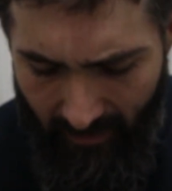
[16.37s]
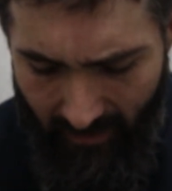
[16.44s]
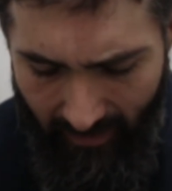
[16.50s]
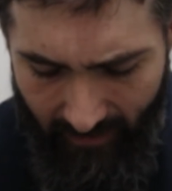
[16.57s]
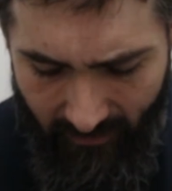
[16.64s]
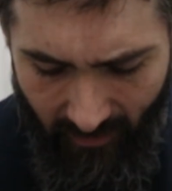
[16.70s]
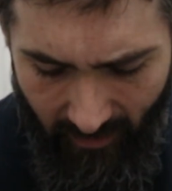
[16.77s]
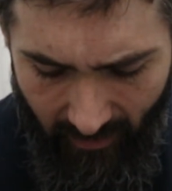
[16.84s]

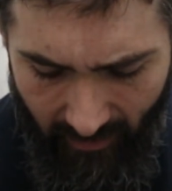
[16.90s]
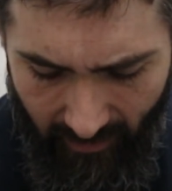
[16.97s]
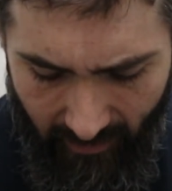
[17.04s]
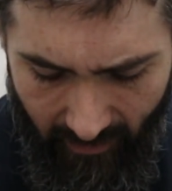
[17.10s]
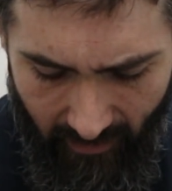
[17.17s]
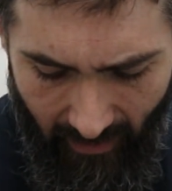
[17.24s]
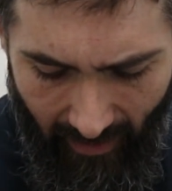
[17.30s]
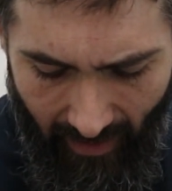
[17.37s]
It's a,
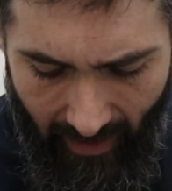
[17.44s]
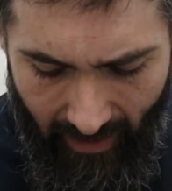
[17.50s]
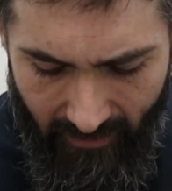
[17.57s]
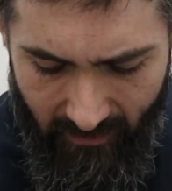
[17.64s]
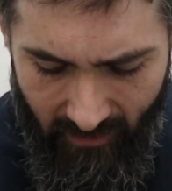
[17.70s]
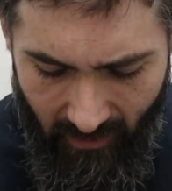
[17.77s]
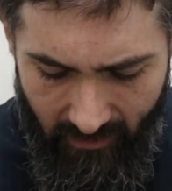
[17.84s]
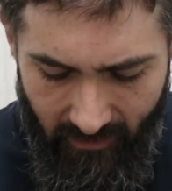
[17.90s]
a het
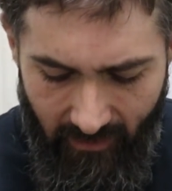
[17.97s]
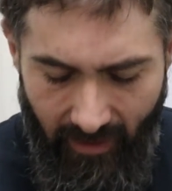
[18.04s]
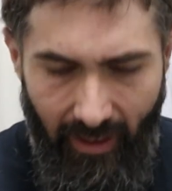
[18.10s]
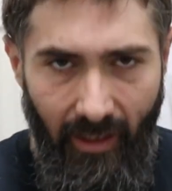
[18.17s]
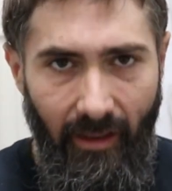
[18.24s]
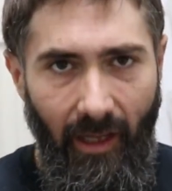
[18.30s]
sunset